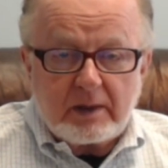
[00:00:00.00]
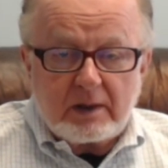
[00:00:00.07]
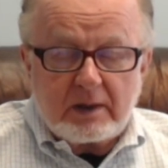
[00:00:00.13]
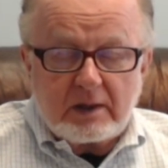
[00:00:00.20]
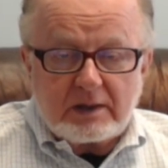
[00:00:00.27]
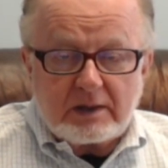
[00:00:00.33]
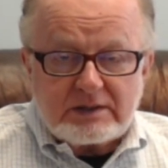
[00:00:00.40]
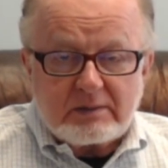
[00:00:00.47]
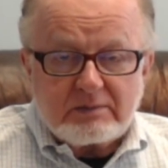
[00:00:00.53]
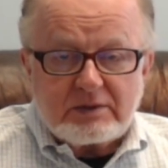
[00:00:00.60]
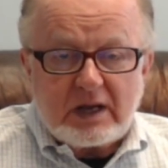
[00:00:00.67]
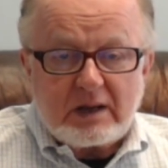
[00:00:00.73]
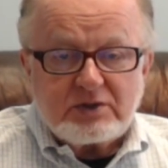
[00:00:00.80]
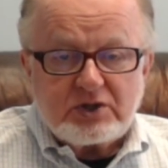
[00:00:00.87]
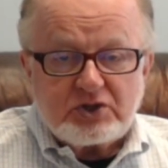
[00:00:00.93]

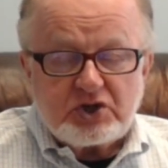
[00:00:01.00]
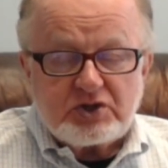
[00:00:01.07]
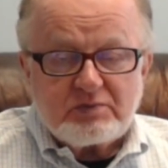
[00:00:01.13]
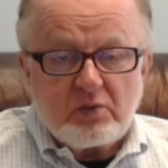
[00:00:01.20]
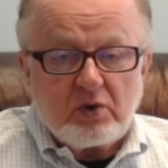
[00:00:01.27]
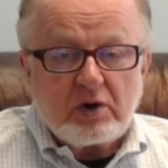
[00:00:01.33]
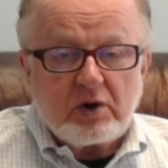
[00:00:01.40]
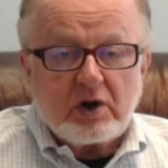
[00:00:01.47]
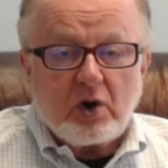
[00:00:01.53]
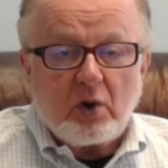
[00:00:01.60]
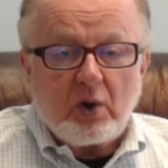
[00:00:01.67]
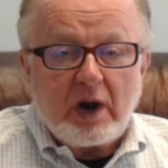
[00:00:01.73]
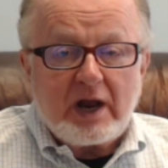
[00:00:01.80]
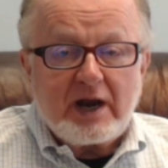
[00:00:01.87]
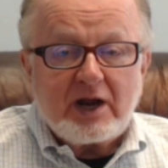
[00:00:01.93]
Sometimes it's just more
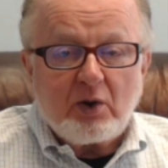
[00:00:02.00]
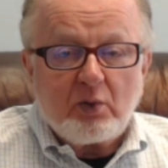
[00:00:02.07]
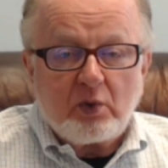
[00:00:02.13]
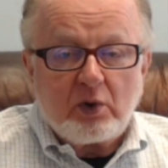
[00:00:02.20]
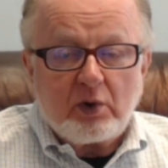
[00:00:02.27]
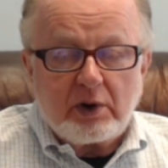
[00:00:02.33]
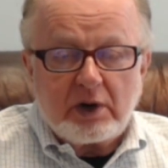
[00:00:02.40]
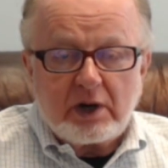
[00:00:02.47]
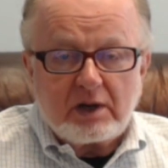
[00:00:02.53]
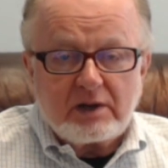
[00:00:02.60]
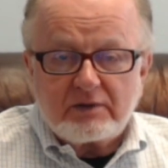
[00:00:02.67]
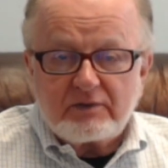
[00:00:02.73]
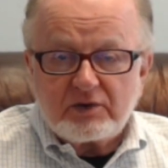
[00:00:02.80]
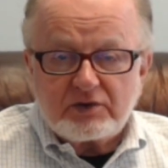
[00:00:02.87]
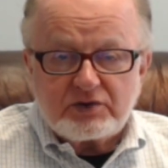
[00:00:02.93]
chronic worry, and
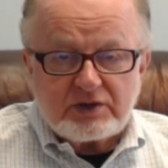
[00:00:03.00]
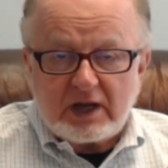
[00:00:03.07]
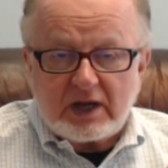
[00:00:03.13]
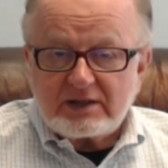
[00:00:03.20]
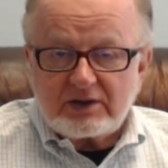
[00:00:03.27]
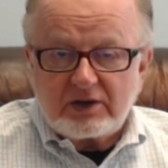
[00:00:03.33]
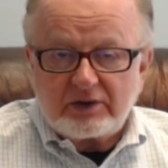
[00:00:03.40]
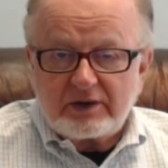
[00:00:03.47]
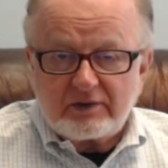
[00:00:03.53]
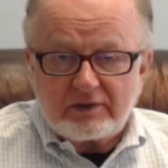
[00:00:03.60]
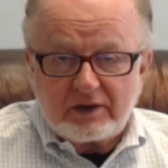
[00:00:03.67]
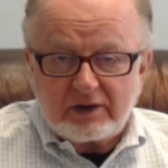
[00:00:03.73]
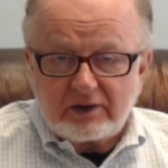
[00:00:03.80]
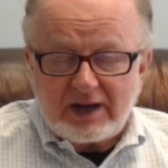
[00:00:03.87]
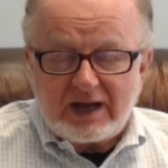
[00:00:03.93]
that just got
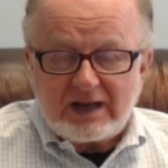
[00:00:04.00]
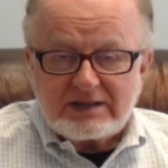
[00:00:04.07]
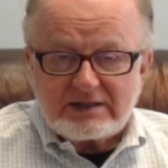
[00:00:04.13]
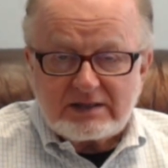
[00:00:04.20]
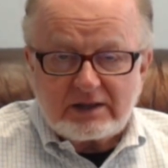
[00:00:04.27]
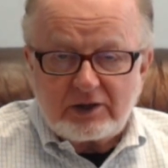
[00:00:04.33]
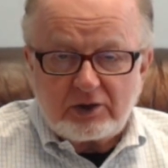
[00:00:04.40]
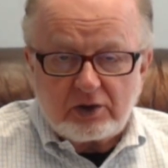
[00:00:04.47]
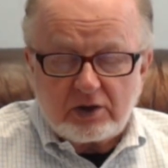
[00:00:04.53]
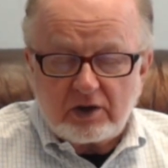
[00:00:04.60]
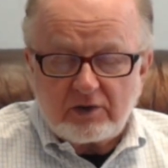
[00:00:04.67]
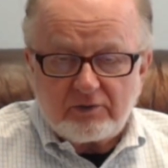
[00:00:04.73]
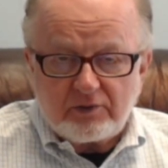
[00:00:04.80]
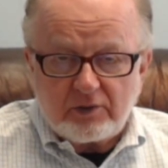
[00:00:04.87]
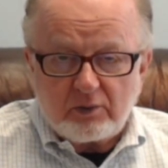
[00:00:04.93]
they're constantly
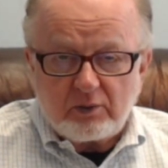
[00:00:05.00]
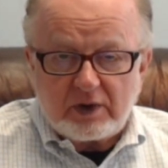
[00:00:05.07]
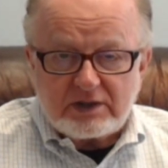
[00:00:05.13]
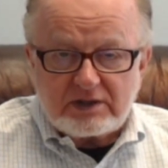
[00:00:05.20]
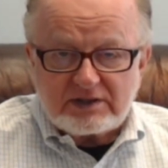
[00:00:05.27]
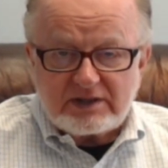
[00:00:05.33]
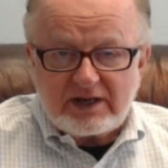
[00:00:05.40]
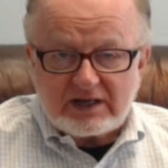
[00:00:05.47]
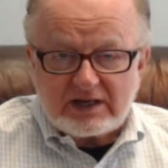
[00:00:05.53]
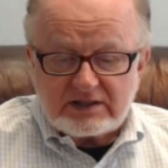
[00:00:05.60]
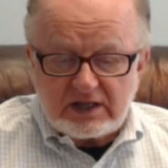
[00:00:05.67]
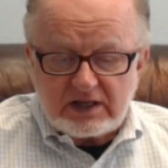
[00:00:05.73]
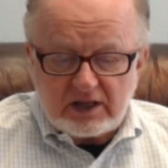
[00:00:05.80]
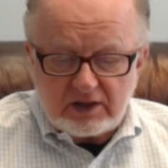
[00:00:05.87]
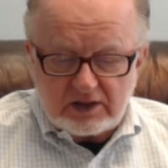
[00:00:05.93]
looking for what's the next
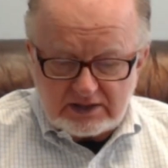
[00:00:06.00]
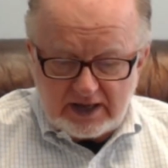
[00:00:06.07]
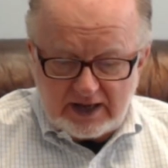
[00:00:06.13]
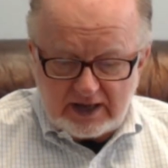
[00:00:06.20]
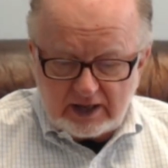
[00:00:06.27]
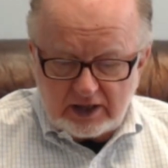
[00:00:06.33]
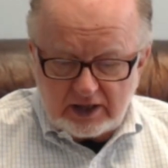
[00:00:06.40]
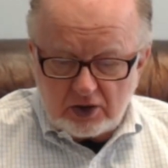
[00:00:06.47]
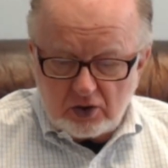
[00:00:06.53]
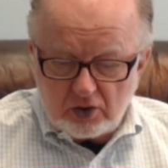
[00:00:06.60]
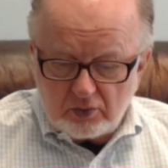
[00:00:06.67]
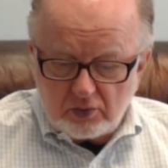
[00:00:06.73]
thing that's likely to go